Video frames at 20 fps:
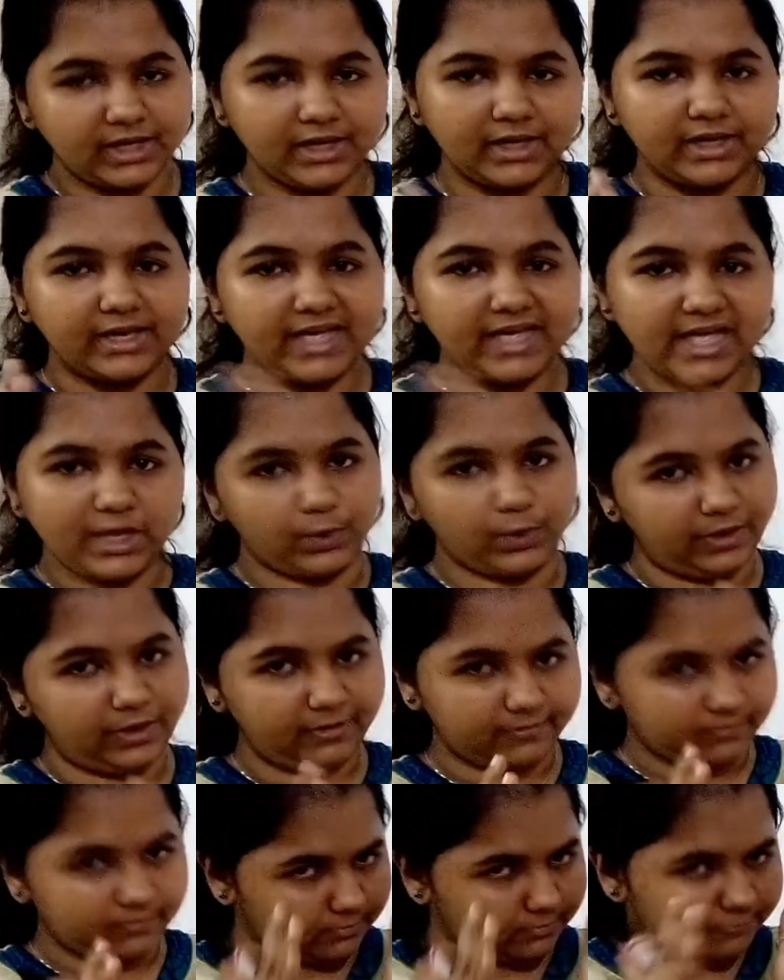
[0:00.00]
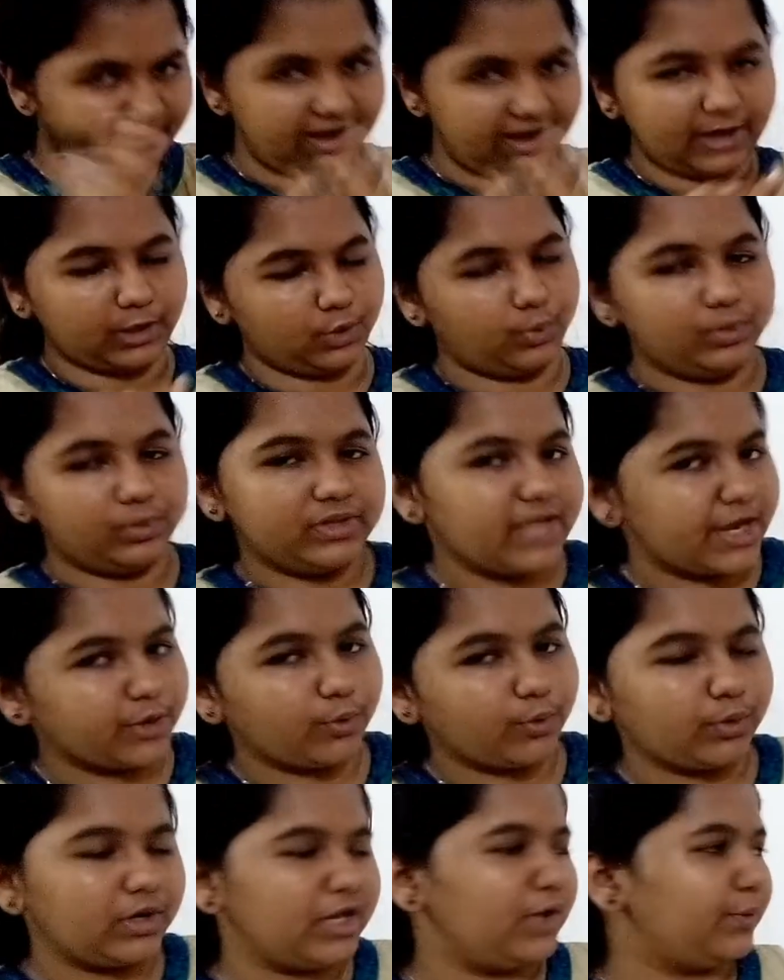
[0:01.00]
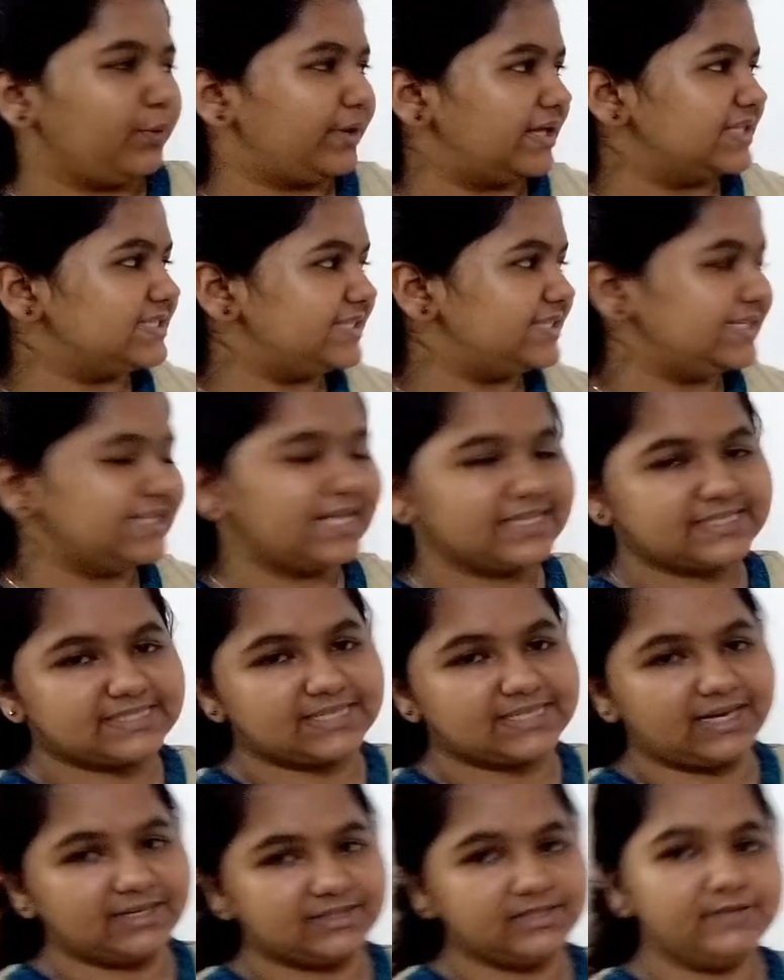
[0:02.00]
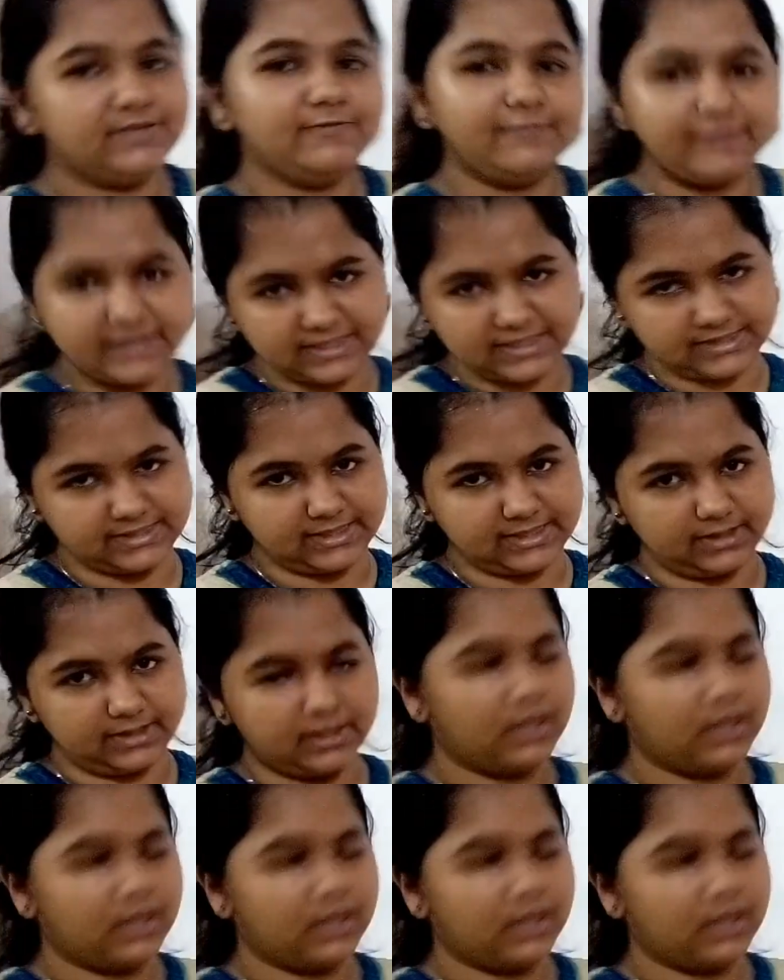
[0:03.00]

equal value, then only you can say that started freezing.